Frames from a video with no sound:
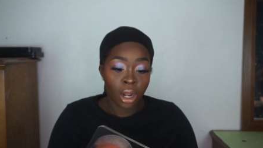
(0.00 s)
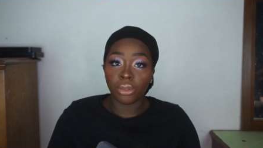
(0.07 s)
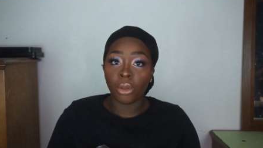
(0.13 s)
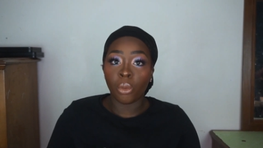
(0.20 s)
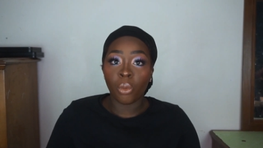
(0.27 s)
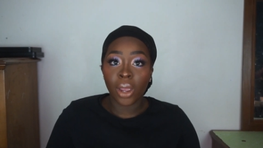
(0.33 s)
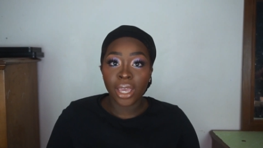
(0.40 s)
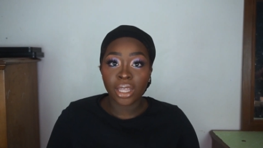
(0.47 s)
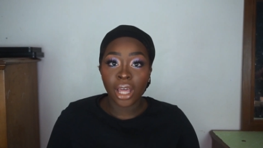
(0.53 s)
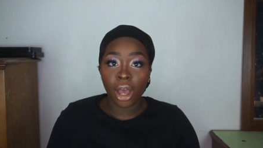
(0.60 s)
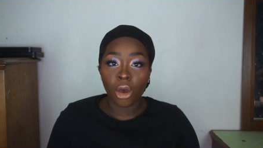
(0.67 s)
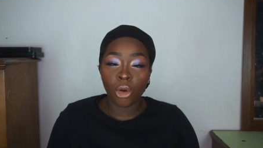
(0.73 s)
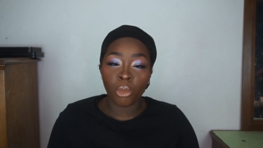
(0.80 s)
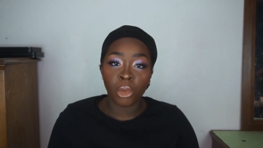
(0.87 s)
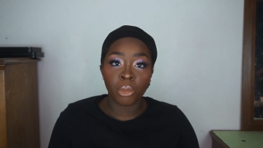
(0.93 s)
The way
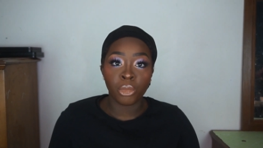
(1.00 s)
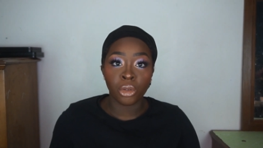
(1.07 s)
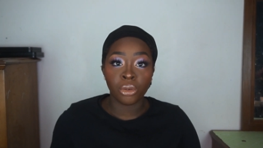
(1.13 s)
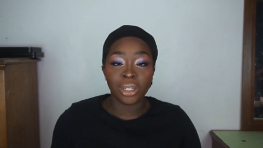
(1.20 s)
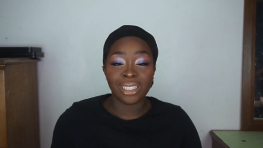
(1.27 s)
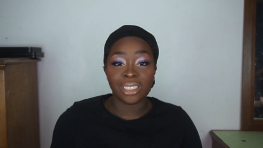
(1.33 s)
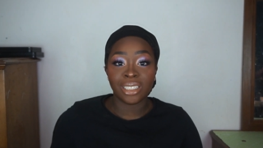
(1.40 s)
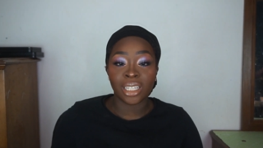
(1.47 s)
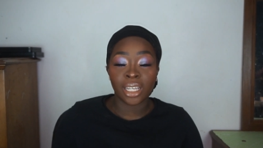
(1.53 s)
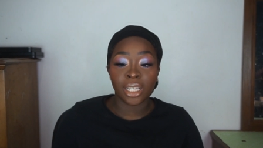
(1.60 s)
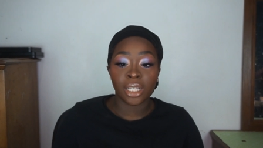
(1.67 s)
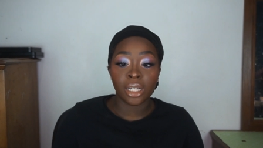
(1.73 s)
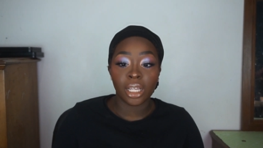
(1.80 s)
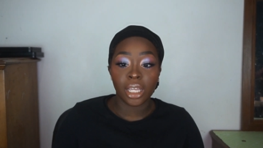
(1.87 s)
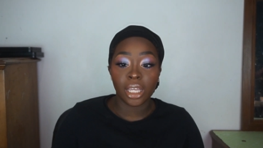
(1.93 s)
that Uoma Beauty
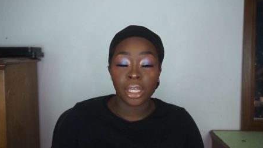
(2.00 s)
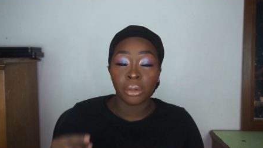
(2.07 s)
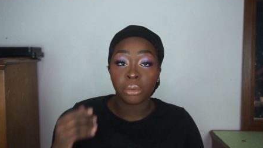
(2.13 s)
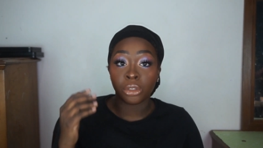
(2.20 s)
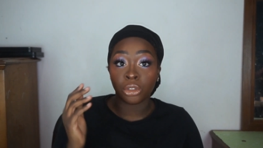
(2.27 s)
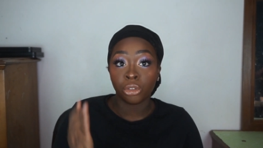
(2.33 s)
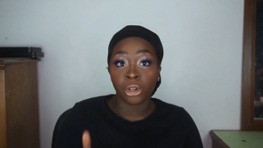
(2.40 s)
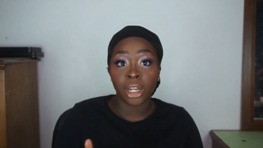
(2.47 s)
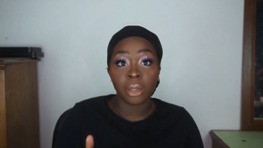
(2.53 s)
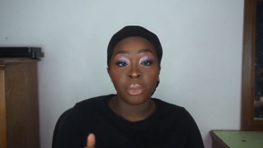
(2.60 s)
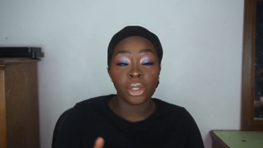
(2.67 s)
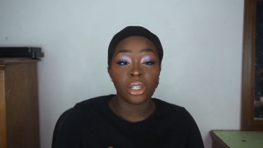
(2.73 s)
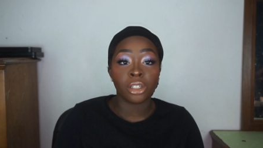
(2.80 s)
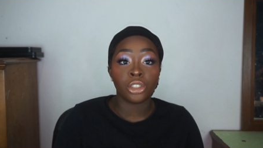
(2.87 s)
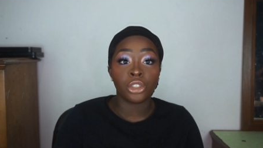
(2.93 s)
did, it was great
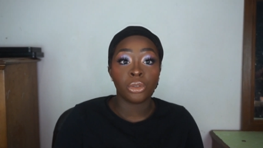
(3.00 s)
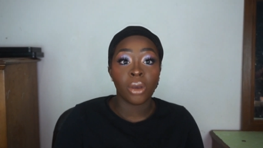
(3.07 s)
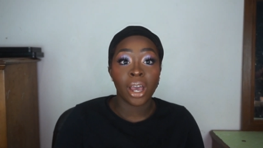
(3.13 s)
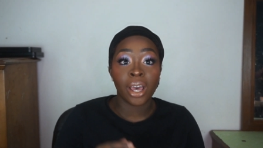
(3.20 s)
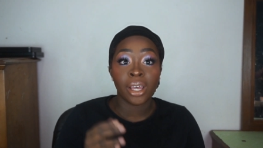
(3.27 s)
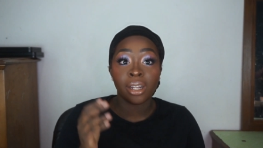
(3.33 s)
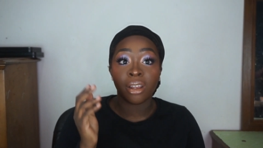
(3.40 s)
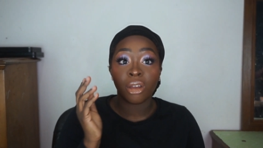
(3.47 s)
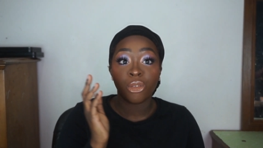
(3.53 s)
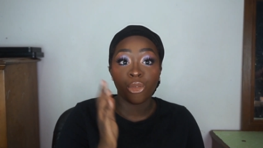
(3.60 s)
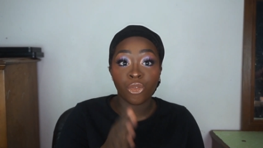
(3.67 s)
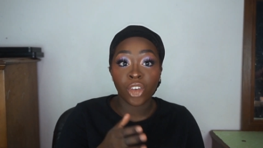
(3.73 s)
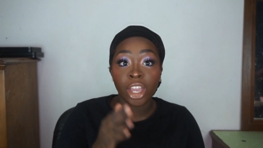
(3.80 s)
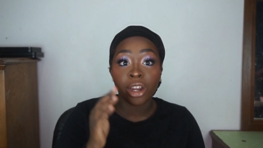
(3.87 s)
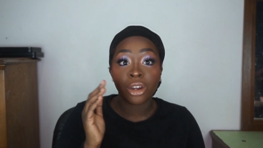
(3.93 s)
because you had
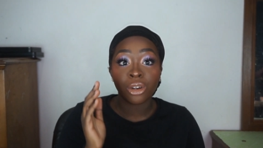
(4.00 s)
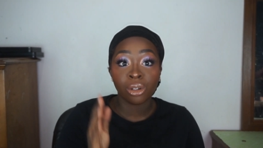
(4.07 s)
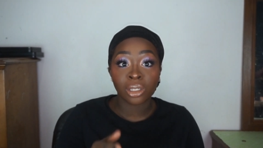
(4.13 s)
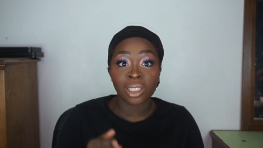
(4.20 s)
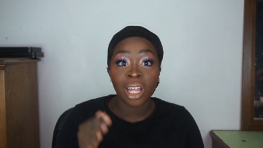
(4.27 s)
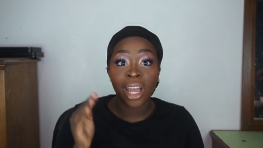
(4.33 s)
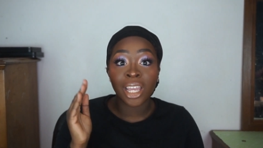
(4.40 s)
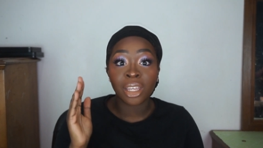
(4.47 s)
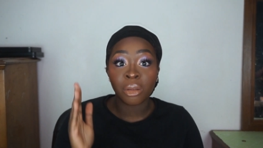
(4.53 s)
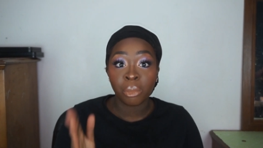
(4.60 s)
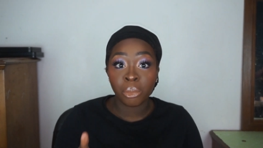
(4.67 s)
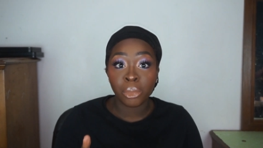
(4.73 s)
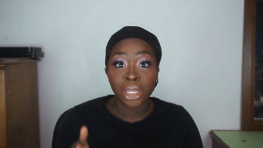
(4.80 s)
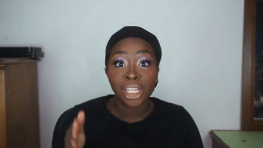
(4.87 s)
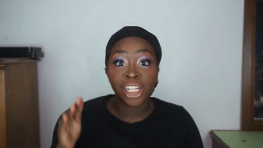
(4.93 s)
fair, light,
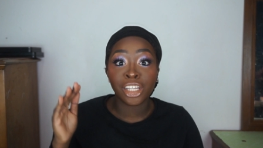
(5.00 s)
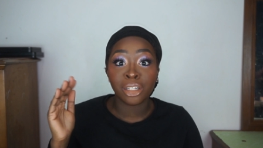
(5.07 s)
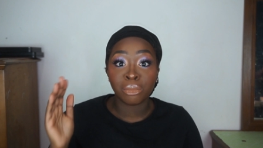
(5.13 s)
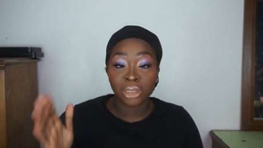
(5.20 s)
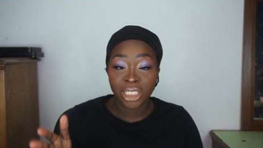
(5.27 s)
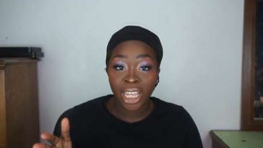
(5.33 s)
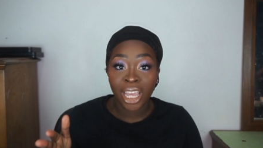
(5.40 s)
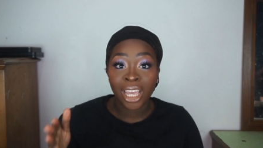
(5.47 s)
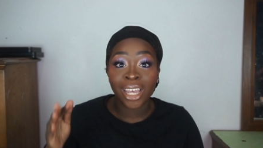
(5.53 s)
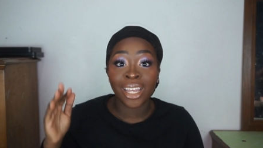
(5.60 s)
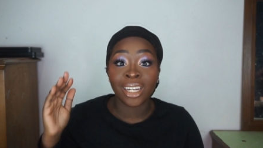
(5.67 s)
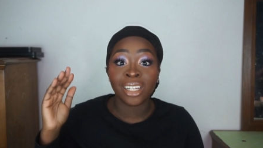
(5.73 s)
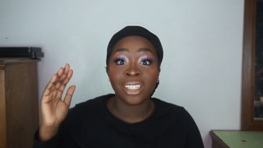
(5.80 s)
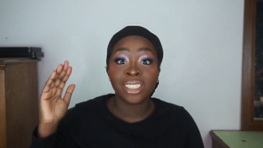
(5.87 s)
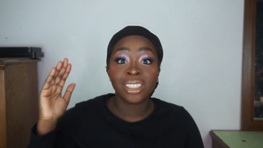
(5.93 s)
medium,
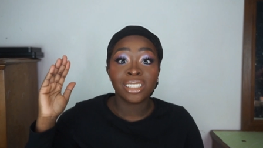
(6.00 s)
tan,